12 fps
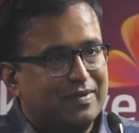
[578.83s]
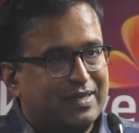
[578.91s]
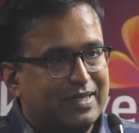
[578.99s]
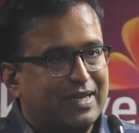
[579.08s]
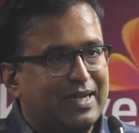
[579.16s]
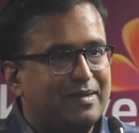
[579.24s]

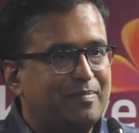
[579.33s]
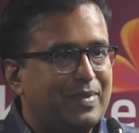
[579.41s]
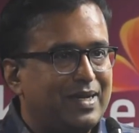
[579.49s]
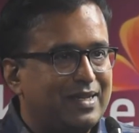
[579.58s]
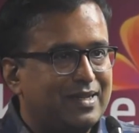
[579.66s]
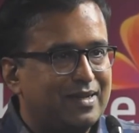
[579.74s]
Great
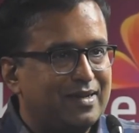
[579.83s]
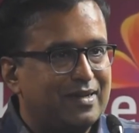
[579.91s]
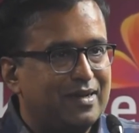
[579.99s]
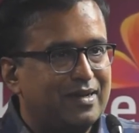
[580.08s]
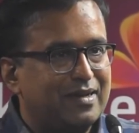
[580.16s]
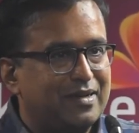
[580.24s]
medical
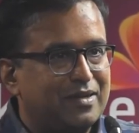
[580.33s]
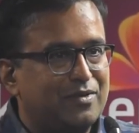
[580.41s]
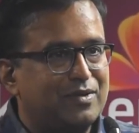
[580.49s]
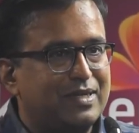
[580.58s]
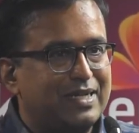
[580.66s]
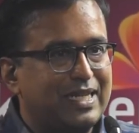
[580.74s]
you
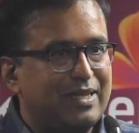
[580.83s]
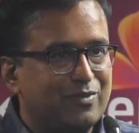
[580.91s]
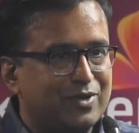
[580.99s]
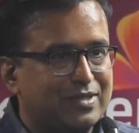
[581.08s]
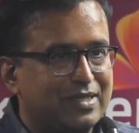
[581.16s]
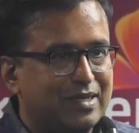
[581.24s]
know team
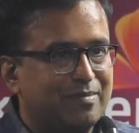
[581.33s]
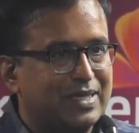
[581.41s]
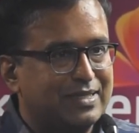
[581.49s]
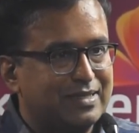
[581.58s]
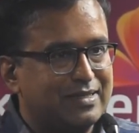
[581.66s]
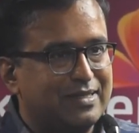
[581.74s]
was here. My
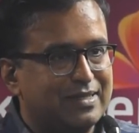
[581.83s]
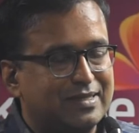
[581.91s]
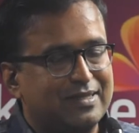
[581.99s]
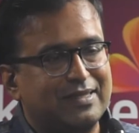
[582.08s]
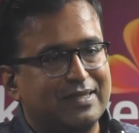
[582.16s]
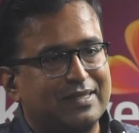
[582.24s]
sincere
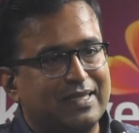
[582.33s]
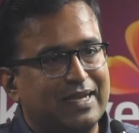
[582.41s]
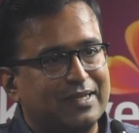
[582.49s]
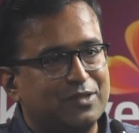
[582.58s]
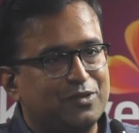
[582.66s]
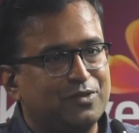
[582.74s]

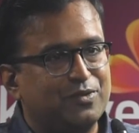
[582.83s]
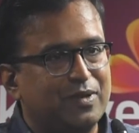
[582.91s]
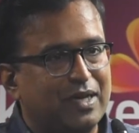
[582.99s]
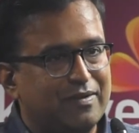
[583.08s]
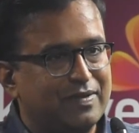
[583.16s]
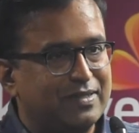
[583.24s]
thanks to
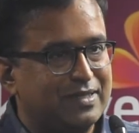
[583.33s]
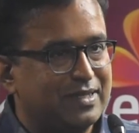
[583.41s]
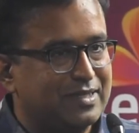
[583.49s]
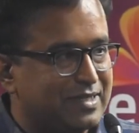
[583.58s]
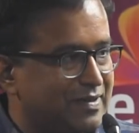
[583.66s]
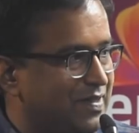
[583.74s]
Arvind
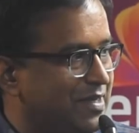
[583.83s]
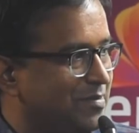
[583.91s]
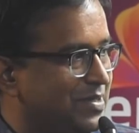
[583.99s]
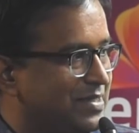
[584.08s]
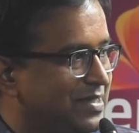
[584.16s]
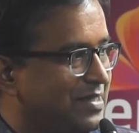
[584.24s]
sir,
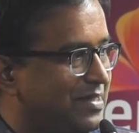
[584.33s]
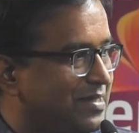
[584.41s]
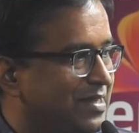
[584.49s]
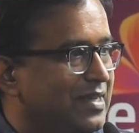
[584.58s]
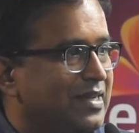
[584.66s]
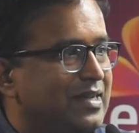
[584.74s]
Sivaraman sir,
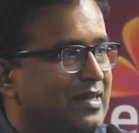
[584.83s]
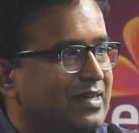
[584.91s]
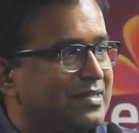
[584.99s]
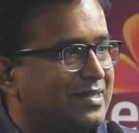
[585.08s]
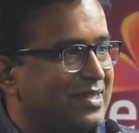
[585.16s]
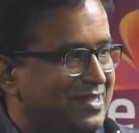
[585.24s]

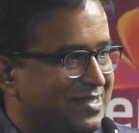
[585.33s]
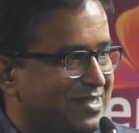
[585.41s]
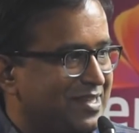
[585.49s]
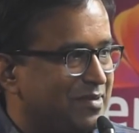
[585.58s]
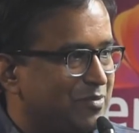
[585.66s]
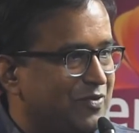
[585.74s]
Sridhar
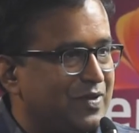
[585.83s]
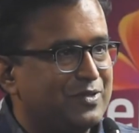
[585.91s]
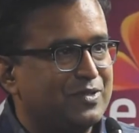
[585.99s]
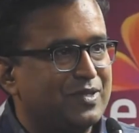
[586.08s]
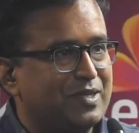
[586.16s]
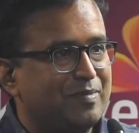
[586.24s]
sir,
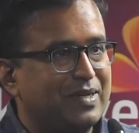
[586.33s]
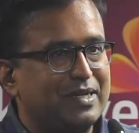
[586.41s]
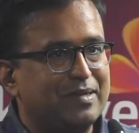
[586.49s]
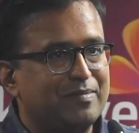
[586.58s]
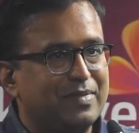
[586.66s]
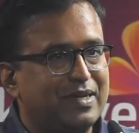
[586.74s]
Bhuvaneshwari
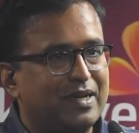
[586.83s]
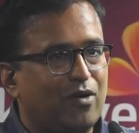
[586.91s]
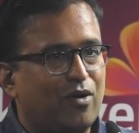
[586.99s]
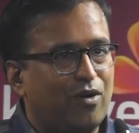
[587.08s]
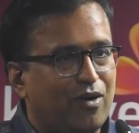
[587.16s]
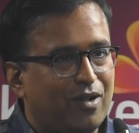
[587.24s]
madam,
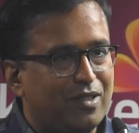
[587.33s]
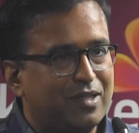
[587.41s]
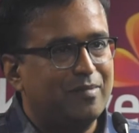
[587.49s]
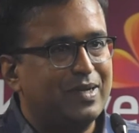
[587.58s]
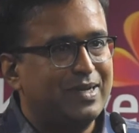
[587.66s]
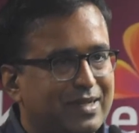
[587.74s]
all
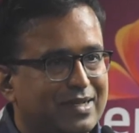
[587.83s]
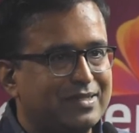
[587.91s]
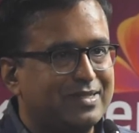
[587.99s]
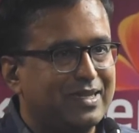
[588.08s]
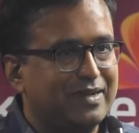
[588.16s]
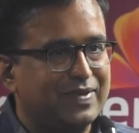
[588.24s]
the medical
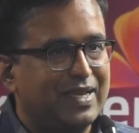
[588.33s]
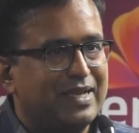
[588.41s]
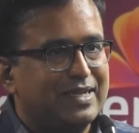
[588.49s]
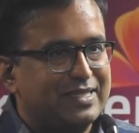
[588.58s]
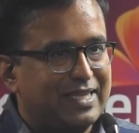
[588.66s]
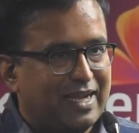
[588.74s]
staff.
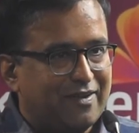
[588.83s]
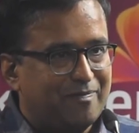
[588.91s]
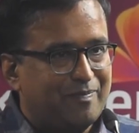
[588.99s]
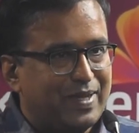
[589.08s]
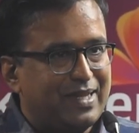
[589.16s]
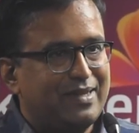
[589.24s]
See, I've
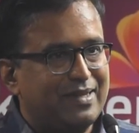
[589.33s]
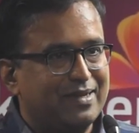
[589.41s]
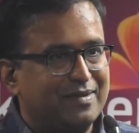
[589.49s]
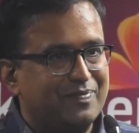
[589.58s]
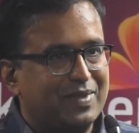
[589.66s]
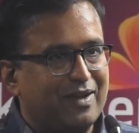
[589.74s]

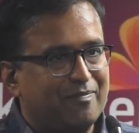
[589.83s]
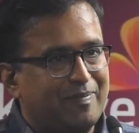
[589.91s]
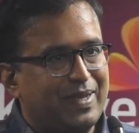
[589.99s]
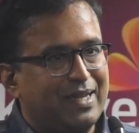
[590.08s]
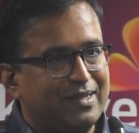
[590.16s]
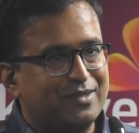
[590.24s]

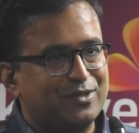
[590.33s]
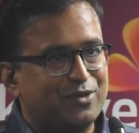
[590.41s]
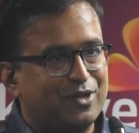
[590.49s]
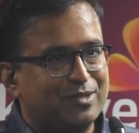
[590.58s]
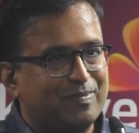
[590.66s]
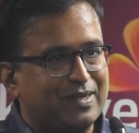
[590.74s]
been in this
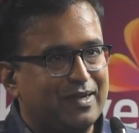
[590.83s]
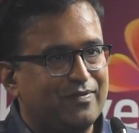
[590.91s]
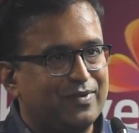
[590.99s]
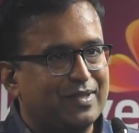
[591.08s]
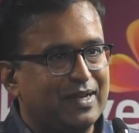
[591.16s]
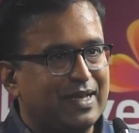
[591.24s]
hospital
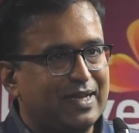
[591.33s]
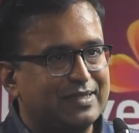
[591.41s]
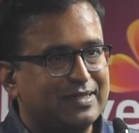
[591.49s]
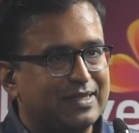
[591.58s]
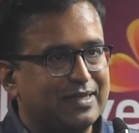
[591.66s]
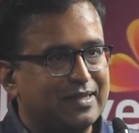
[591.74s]
for the last